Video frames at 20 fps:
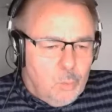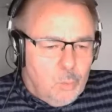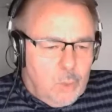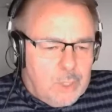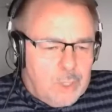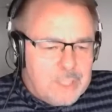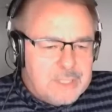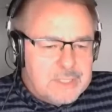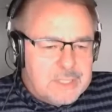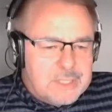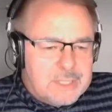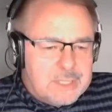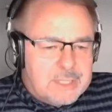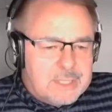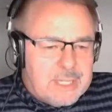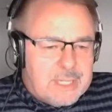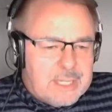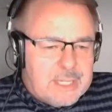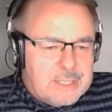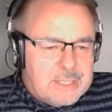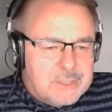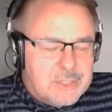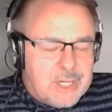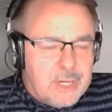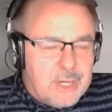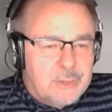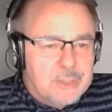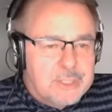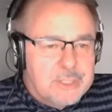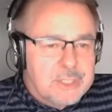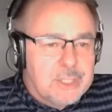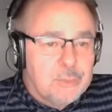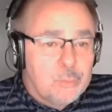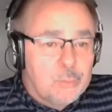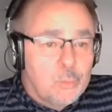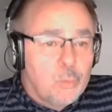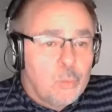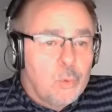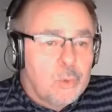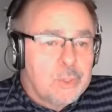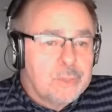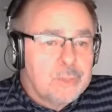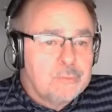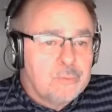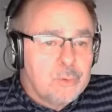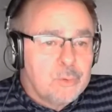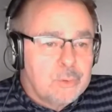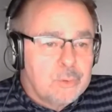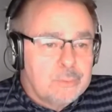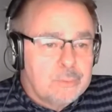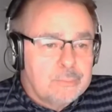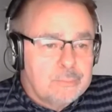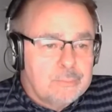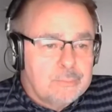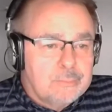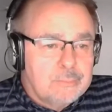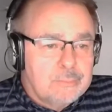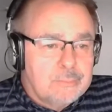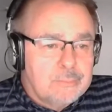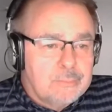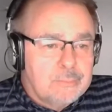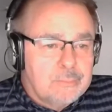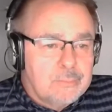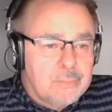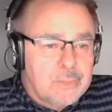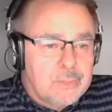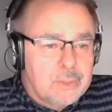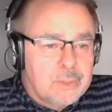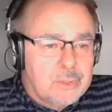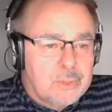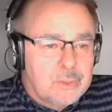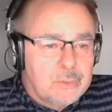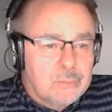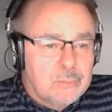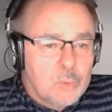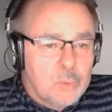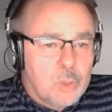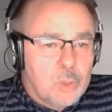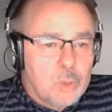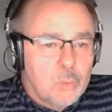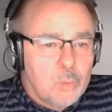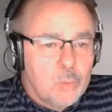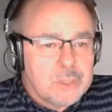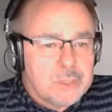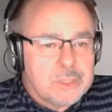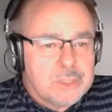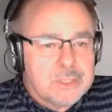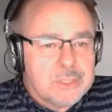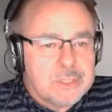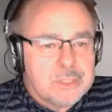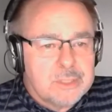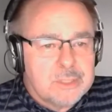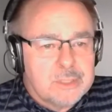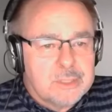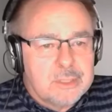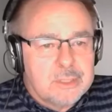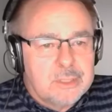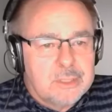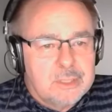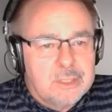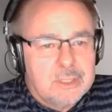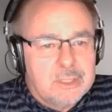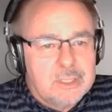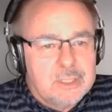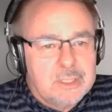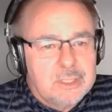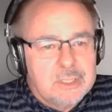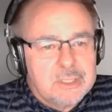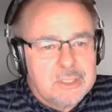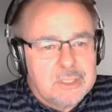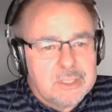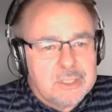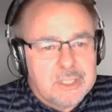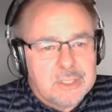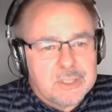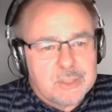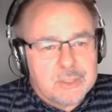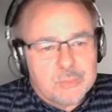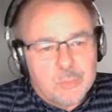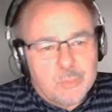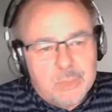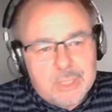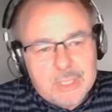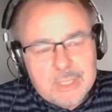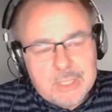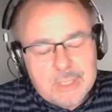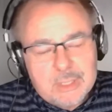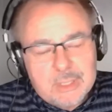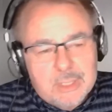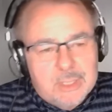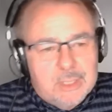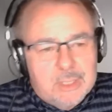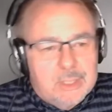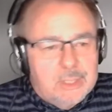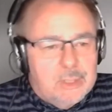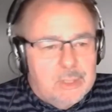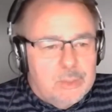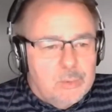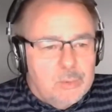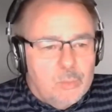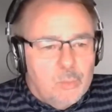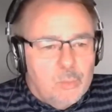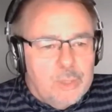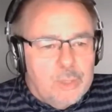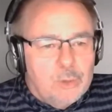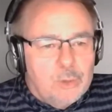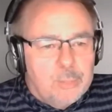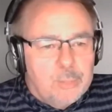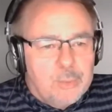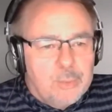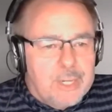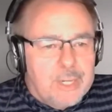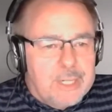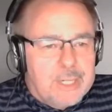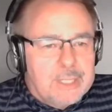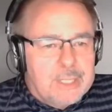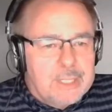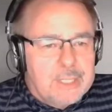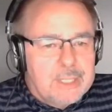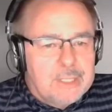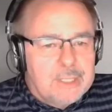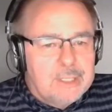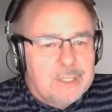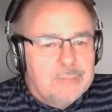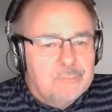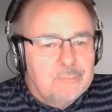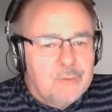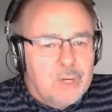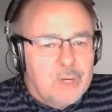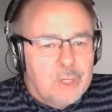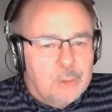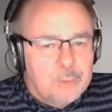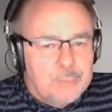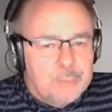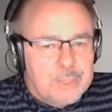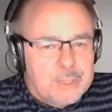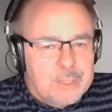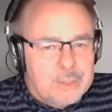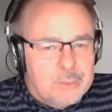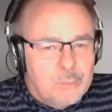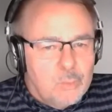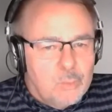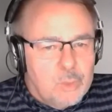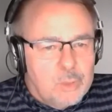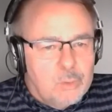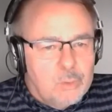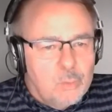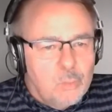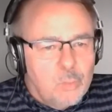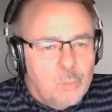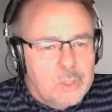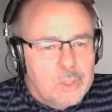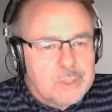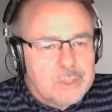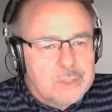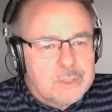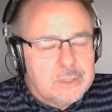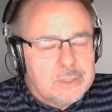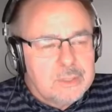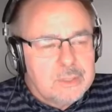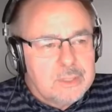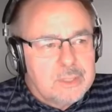what is it that charities get rewarded for? You know, what's the, in a sense, where we're operating in an environment, what